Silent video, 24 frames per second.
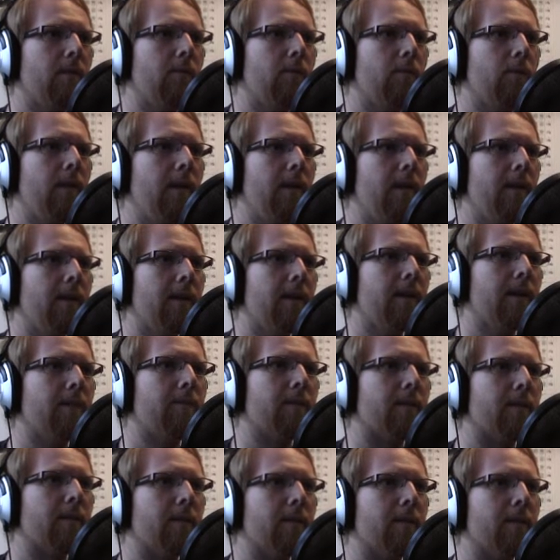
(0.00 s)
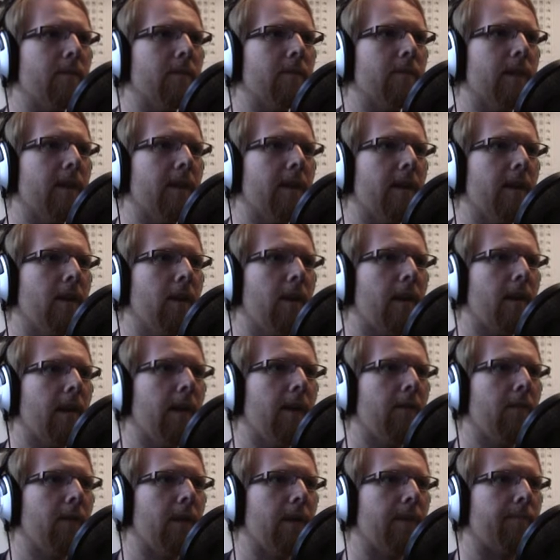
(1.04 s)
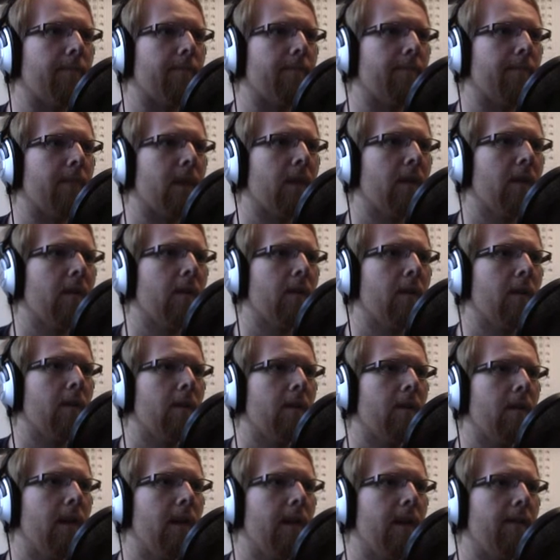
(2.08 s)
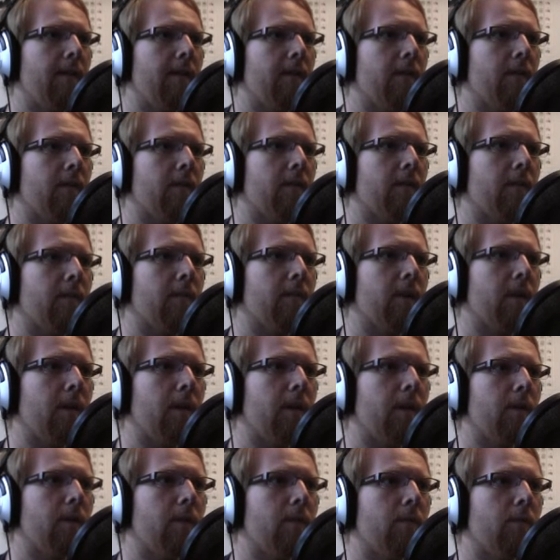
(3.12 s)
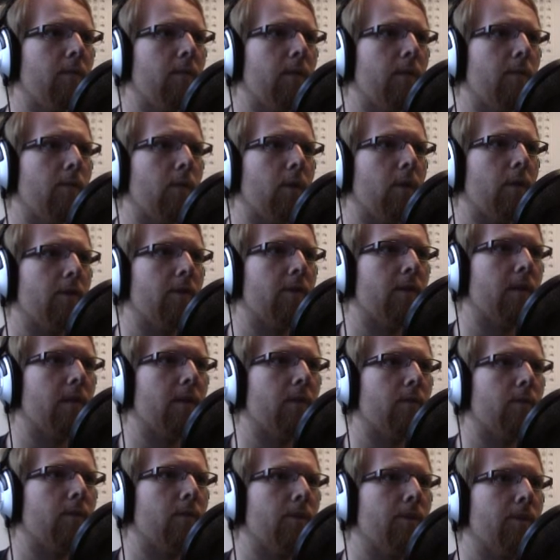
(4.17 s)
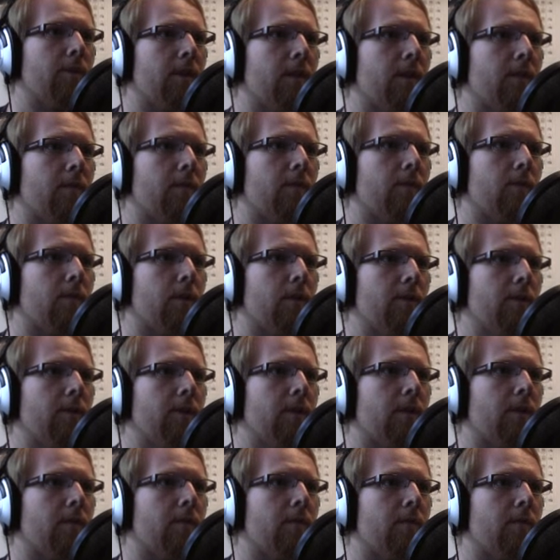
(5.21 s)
What? I'm confused by that. Okay, anyway. And then you disappear. Then where'd you go? Where'd you go? Where'd you go?